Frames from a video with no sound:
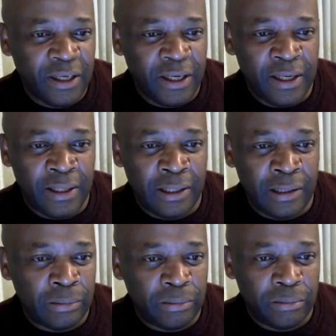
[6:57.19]

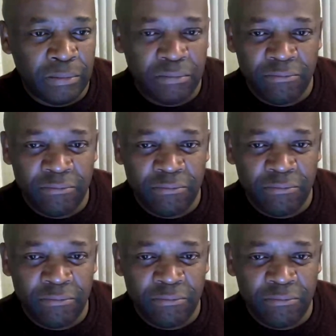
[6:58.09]
um,
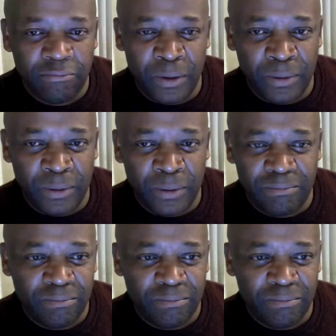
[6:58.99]
you know,